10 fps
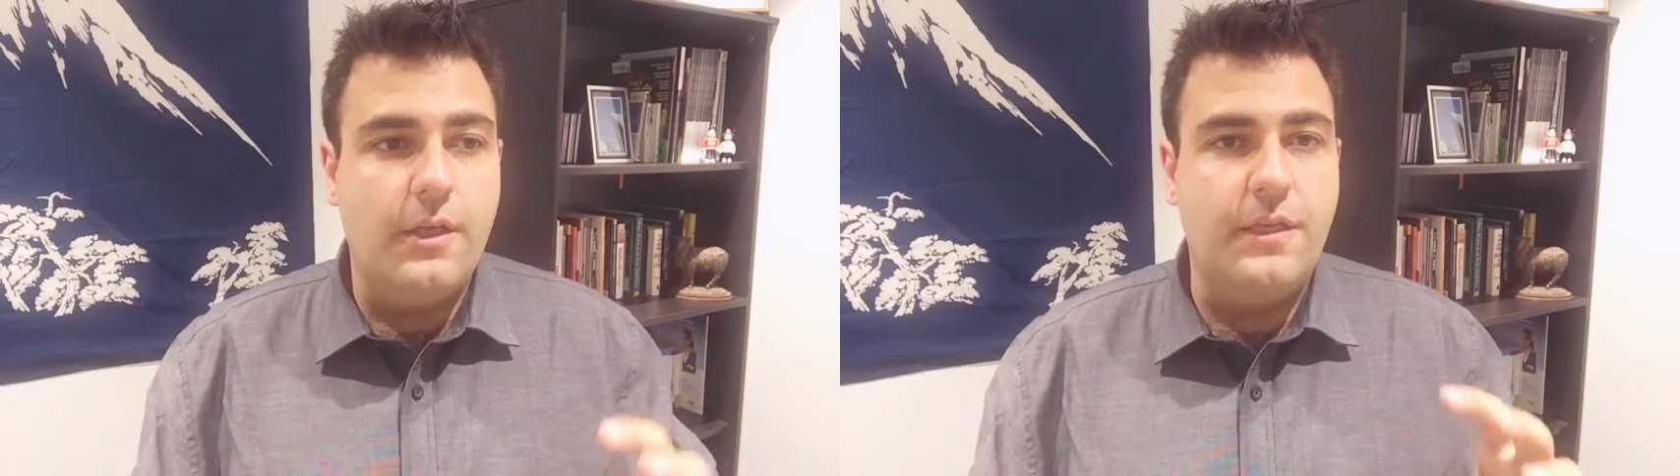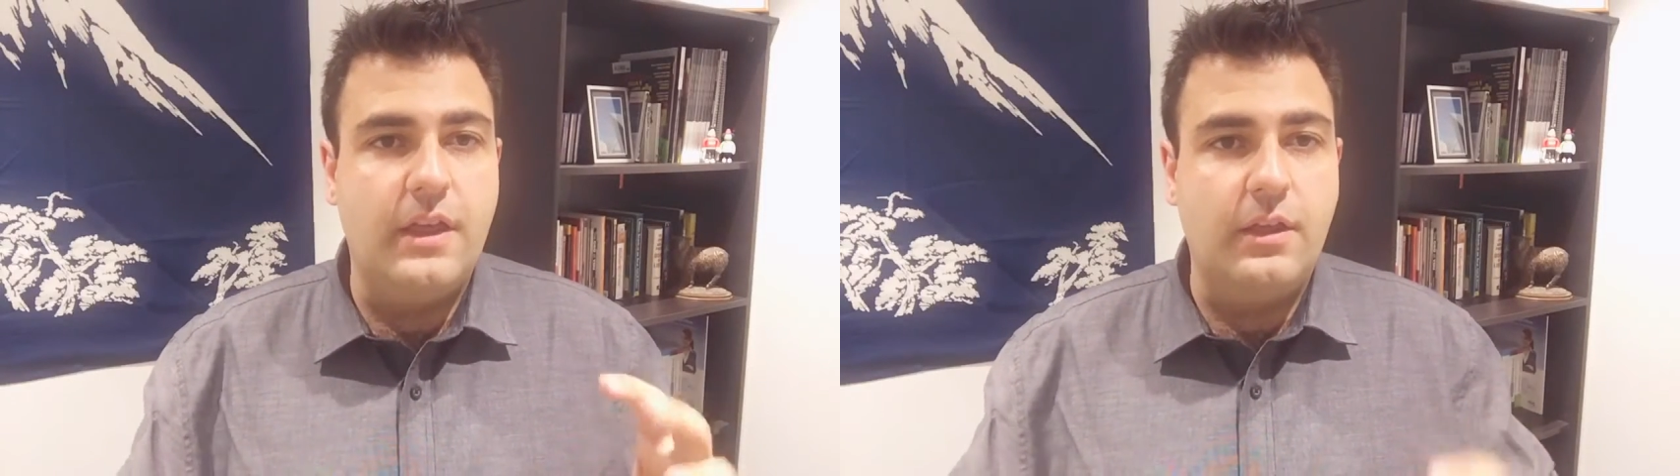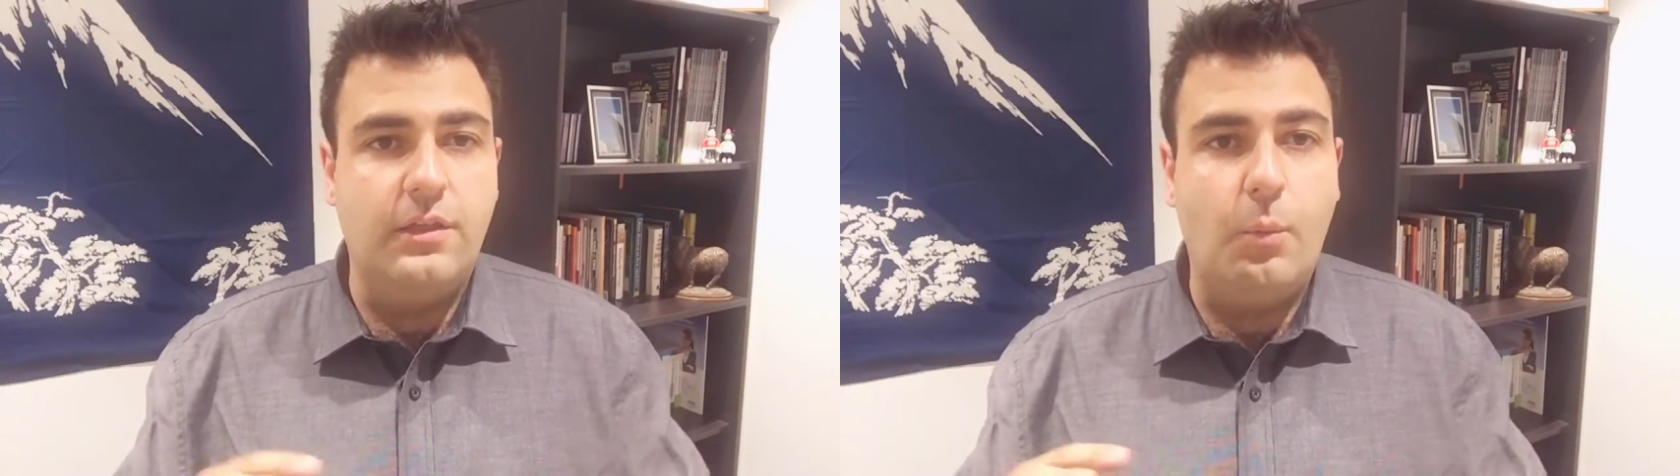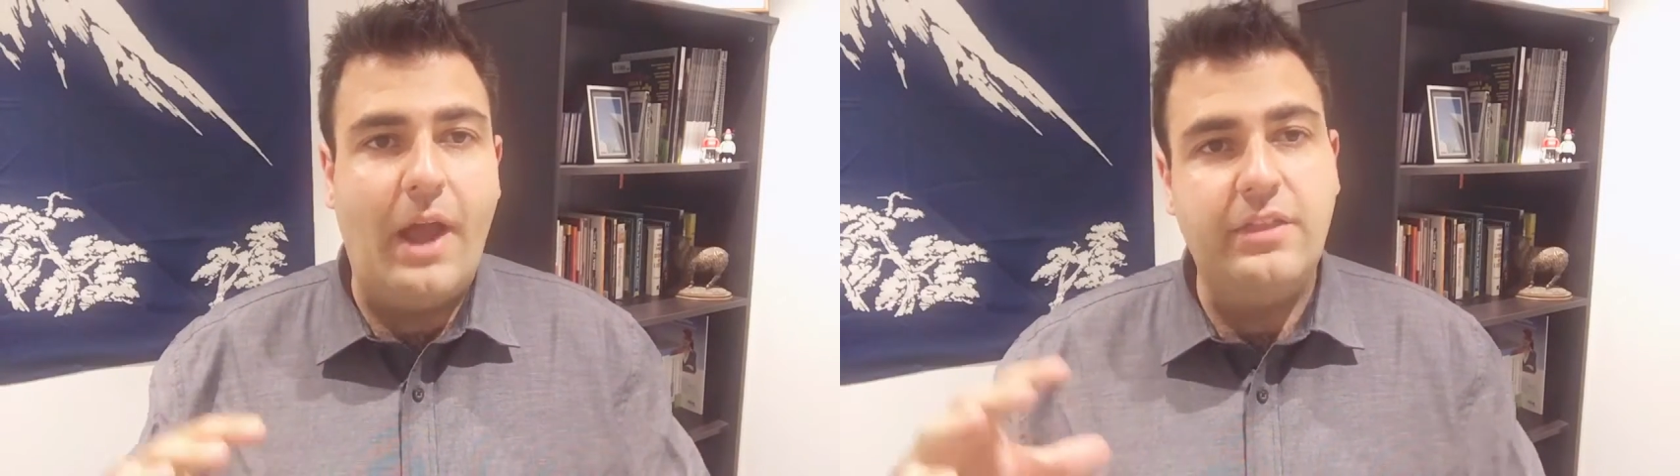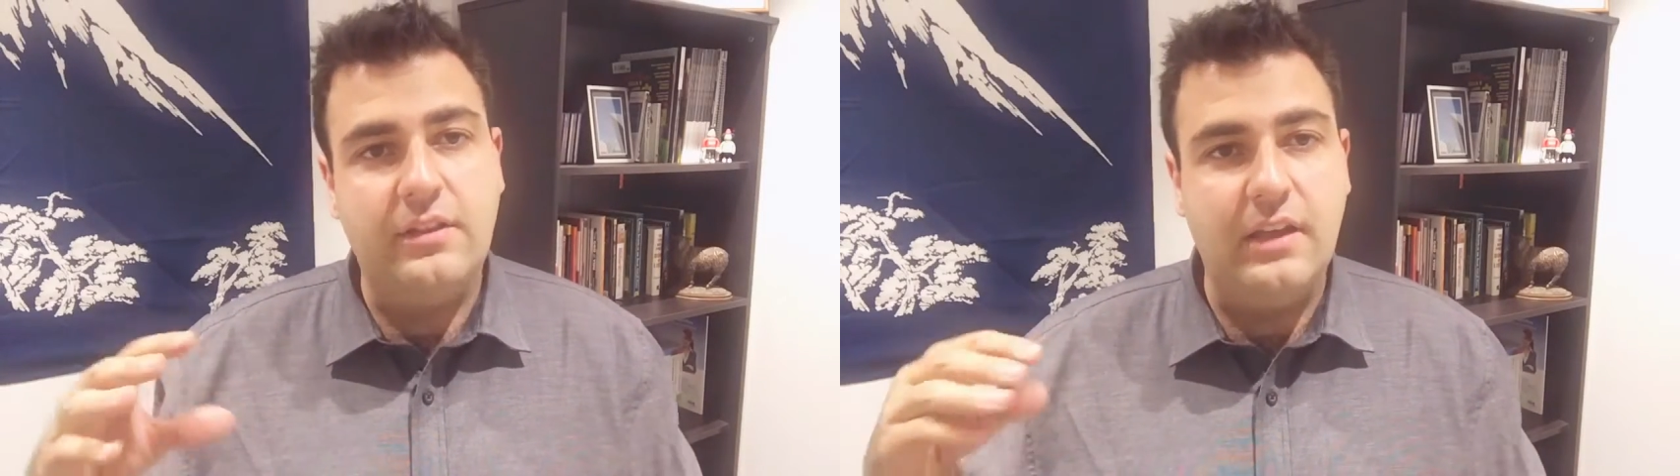the, the
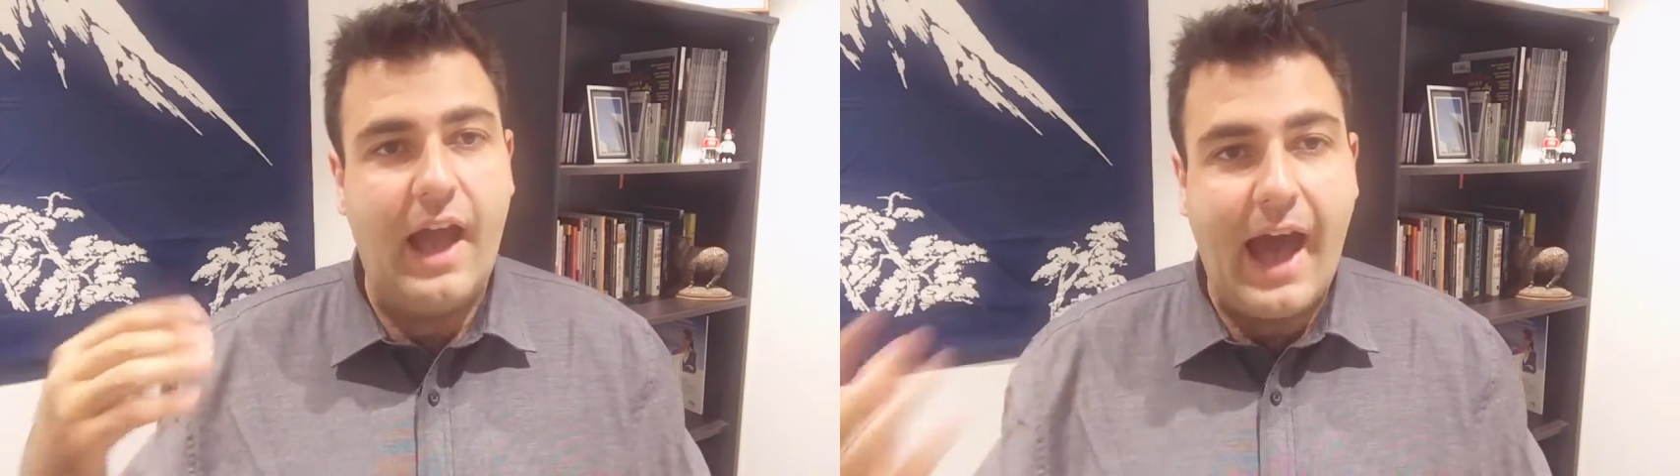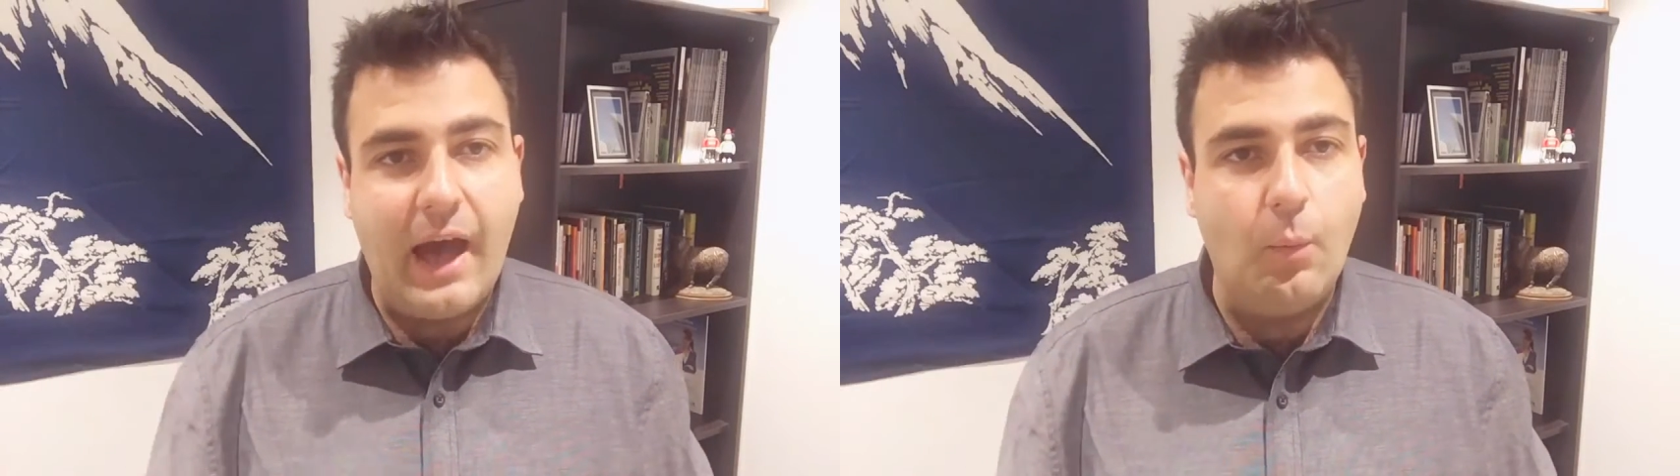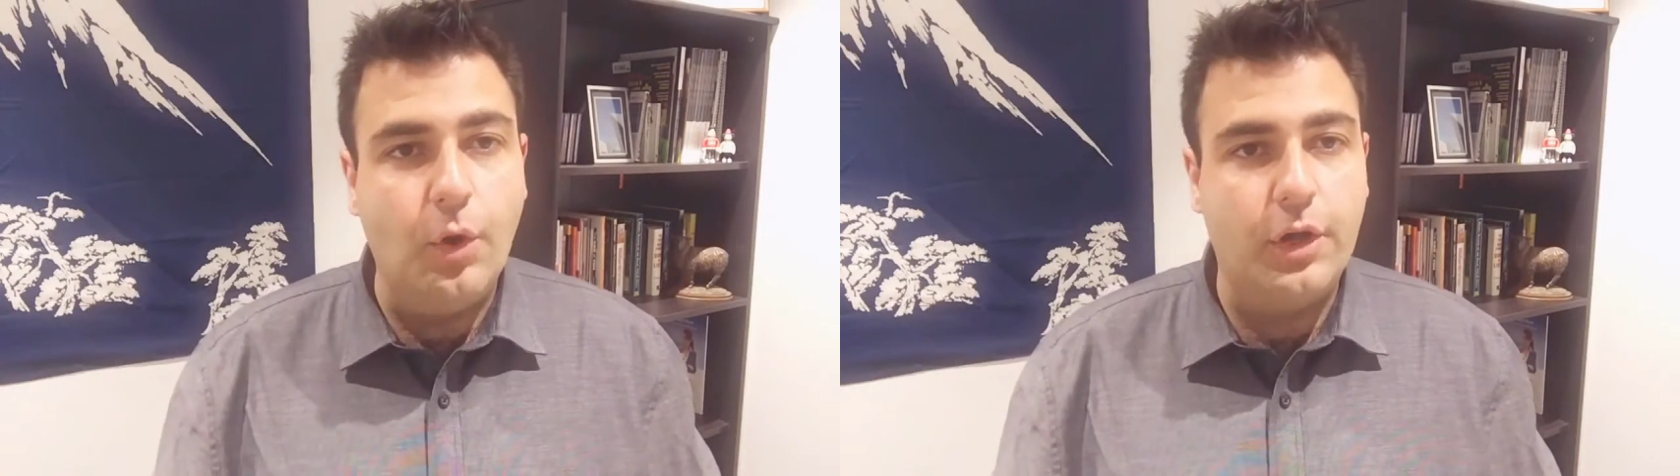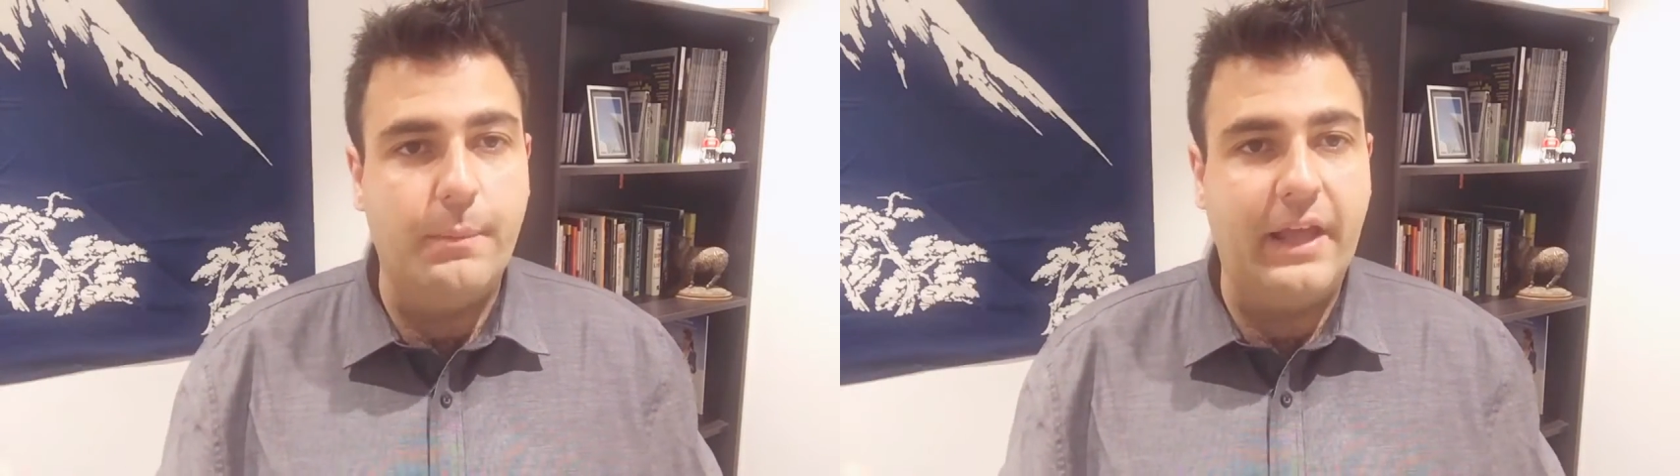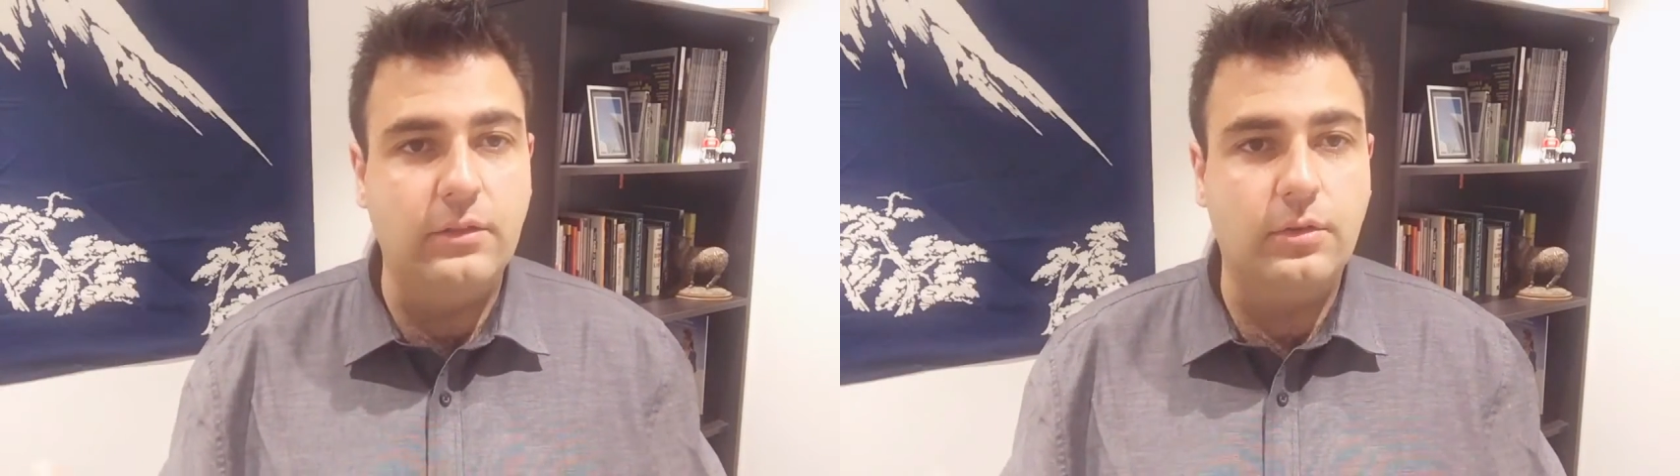way that the artwork
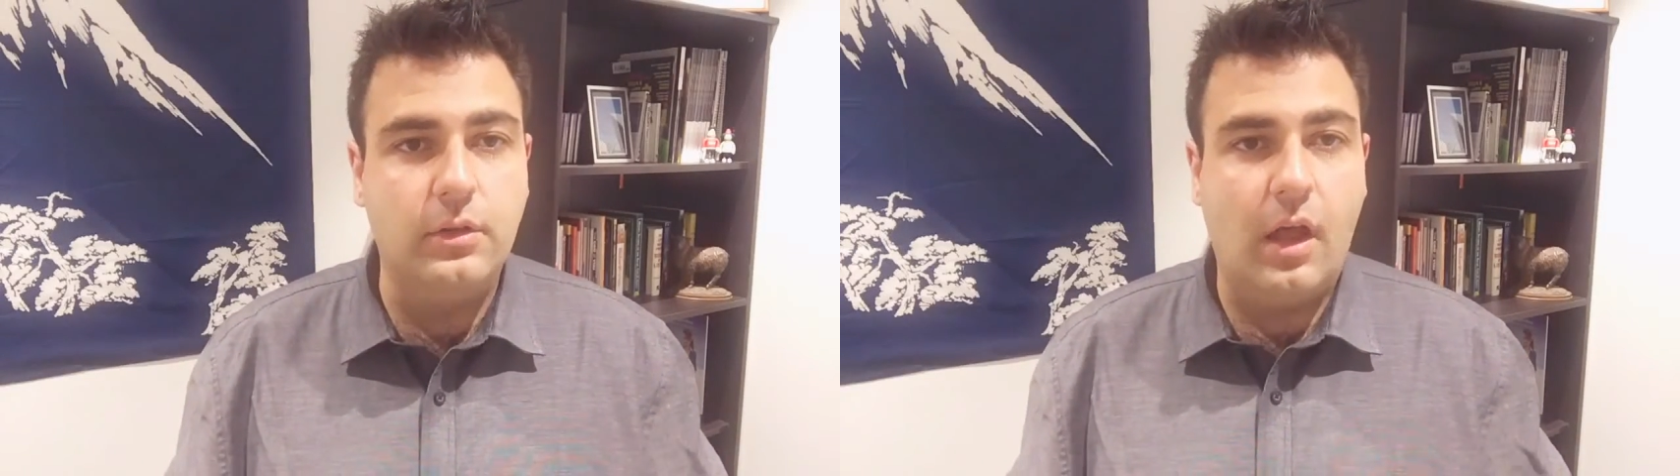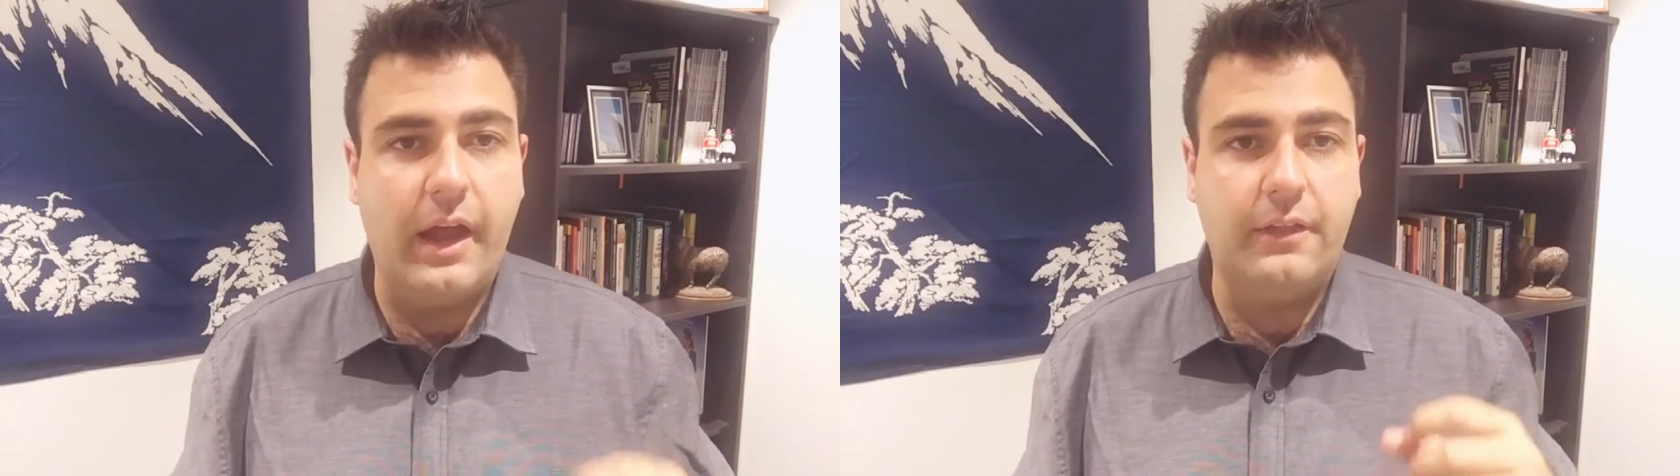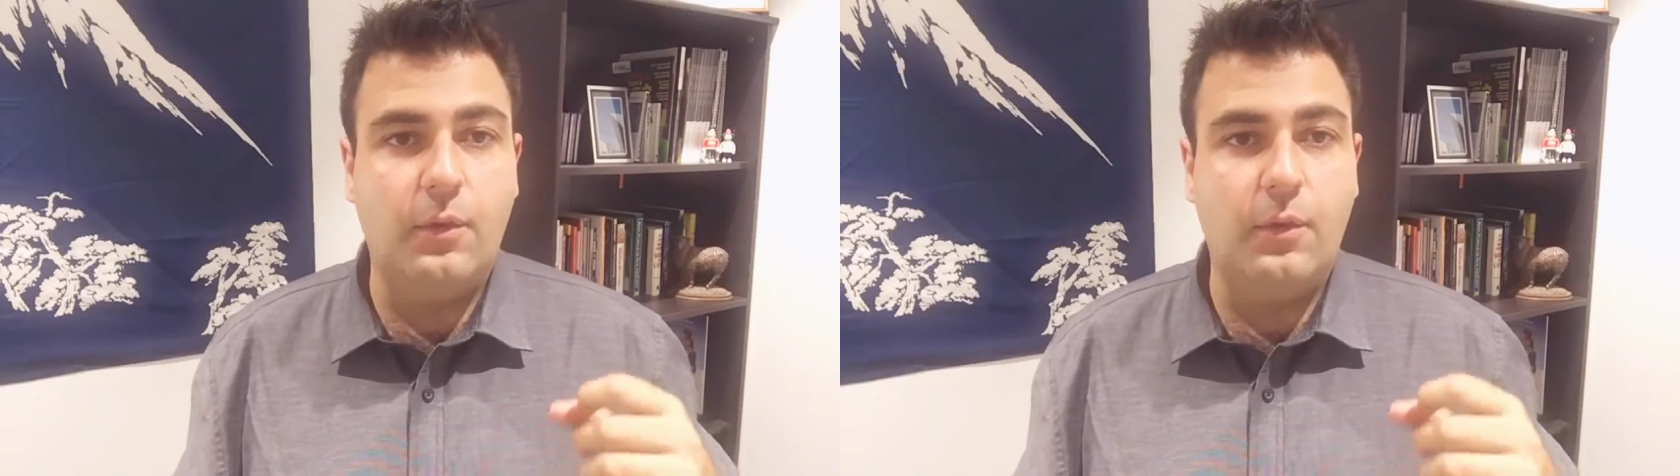may look like,